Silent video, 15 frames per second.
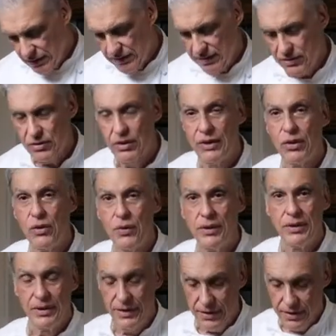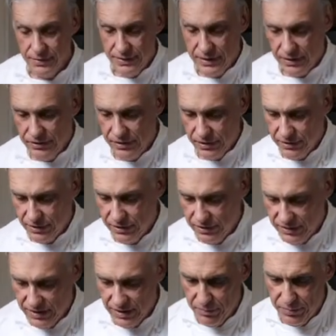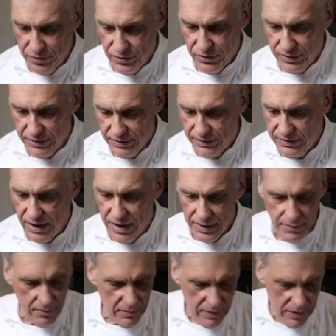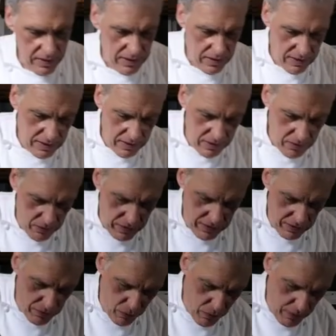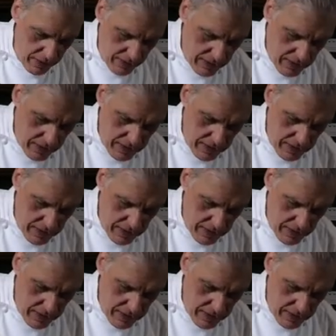just gonna go in the oven. I'll tell you the temperature and the time when it's ready.